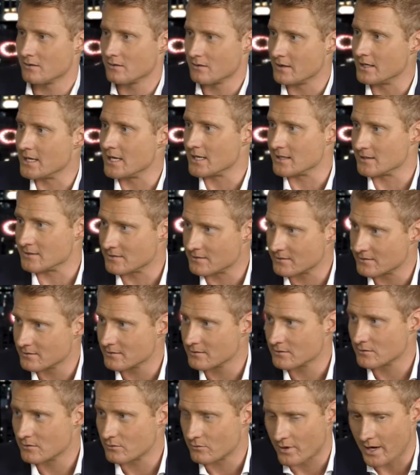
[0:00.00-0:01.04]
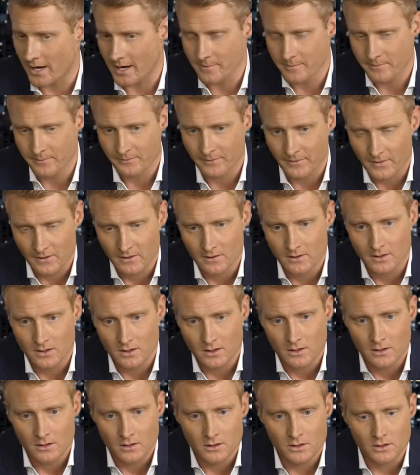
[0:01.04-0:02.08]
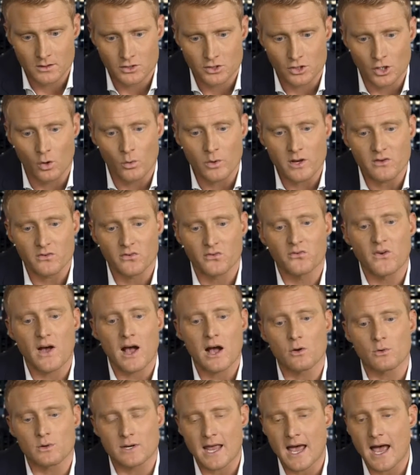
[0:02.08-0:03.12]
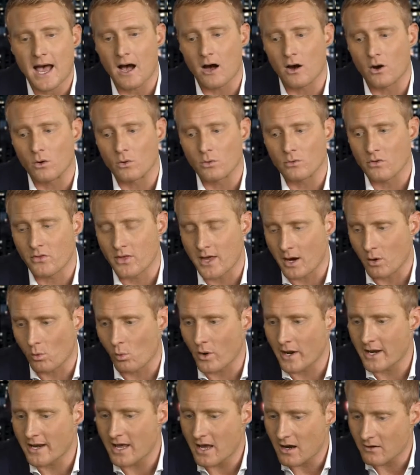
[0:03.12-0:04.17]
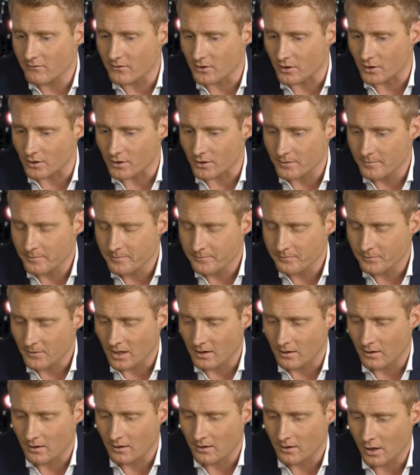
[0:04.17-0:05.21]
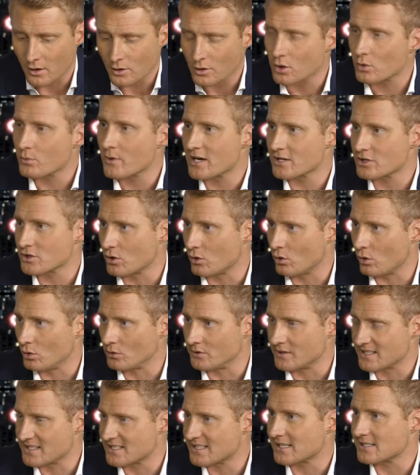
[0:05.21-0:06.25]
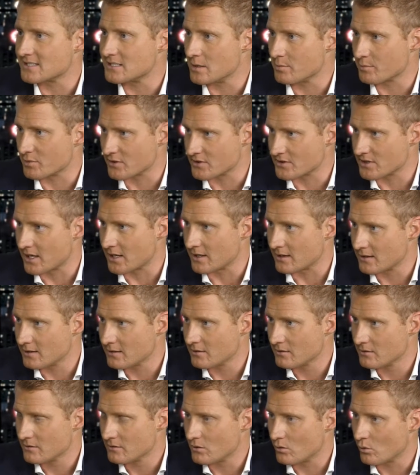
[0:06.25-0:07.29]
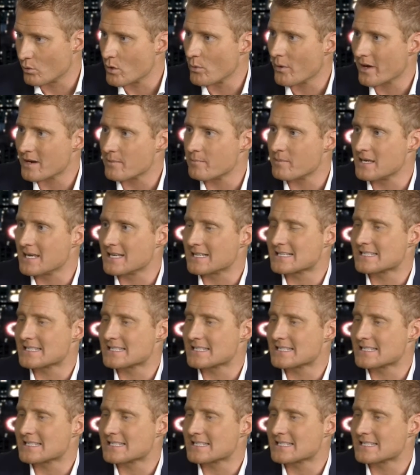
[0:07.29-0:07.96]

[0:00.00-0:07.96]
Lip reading: Needs, right? Exactly. So we've found out that whenever our threshold is 60%, we want to be at